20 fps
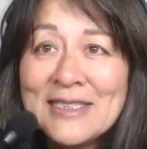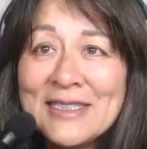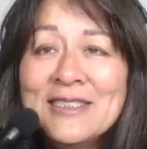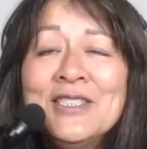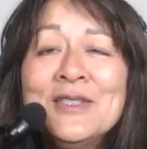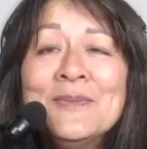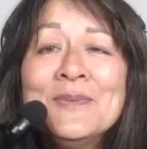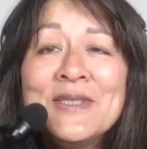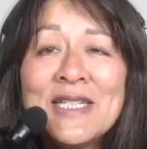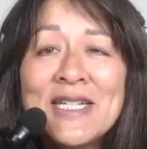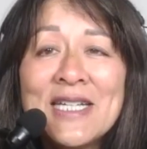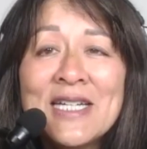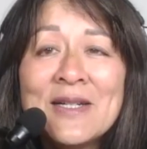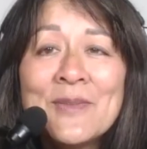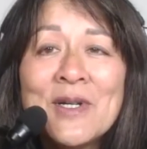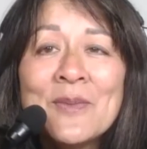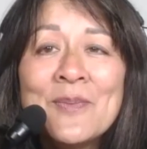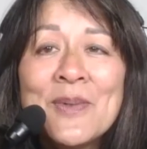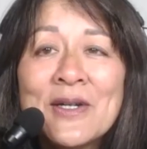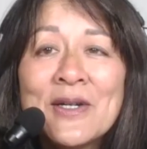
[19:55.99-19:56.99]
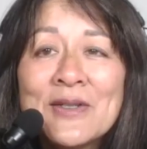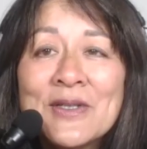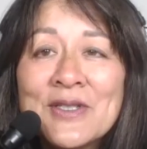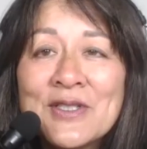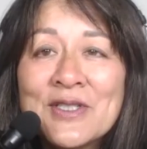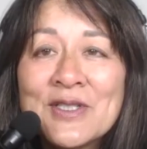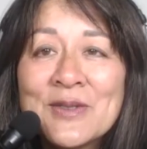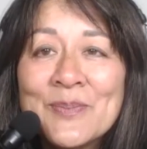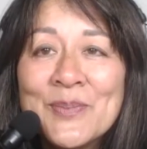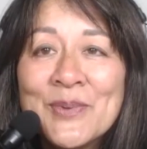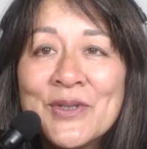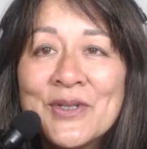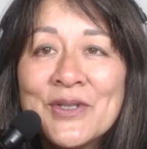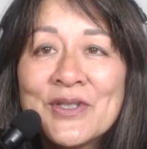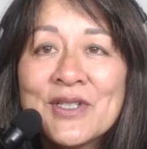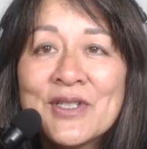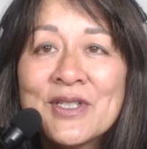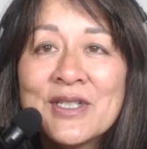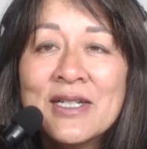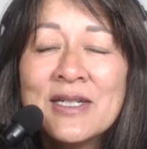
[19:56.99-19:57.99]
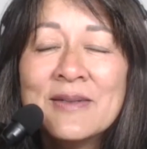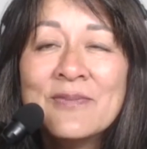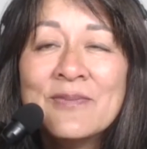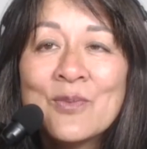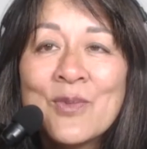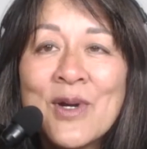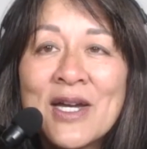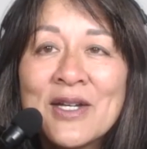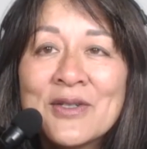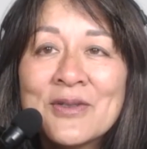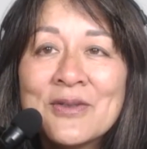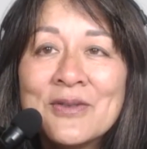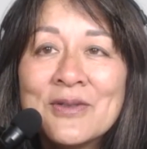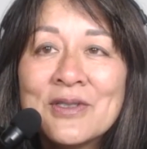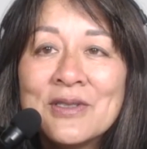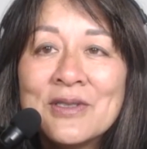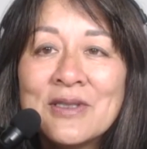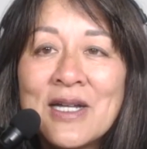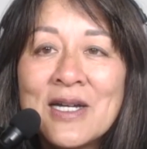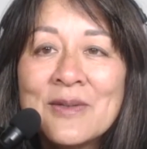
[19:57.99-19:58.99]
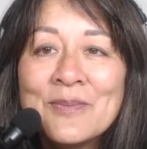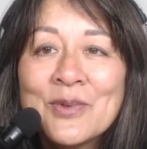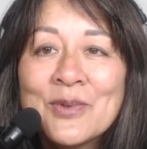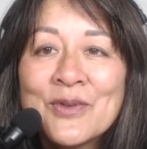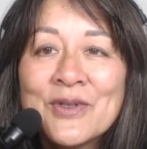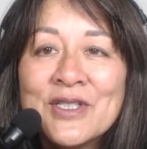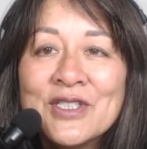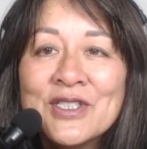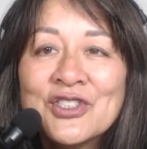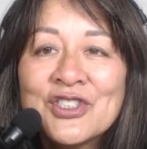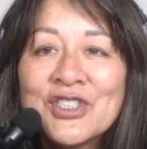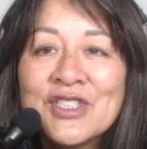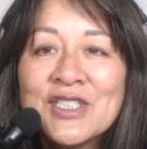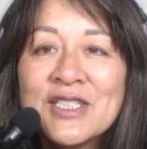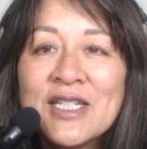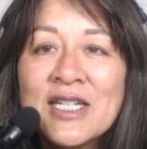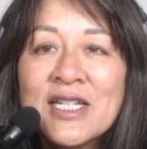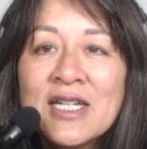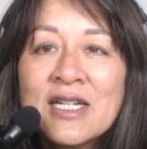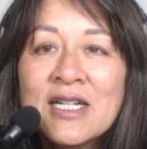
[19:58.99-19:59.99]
Jim Tamm about his book, Radical Collaboration.